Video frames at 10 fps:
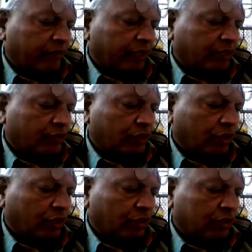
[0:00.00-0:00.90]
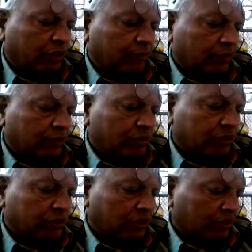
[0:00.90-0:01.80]
Actually, all
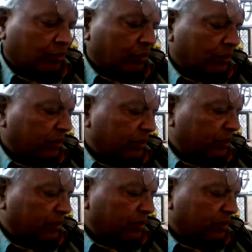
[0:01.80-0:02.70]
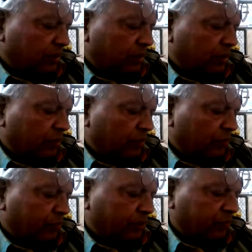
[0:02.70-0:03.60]
approaches and all ideas
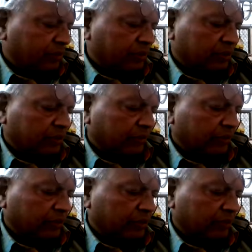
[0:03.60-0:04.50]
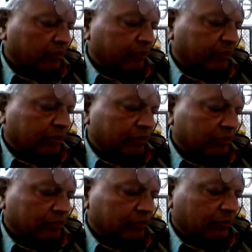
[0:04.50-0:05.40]
on papers and everything appears
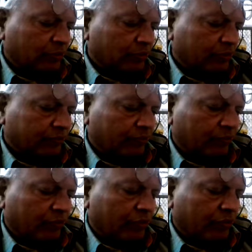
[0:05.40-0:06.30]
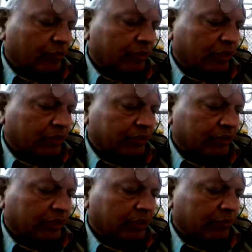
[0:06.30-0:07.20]
on smooth going as a
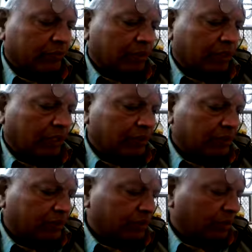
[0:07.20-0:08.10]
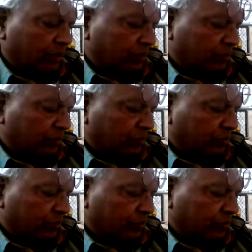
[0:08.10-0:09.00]
dream at this stage due
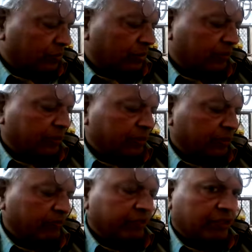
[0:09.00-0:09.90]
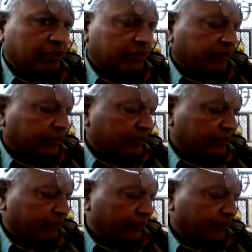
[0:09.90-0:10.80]
to non-availability of various facts.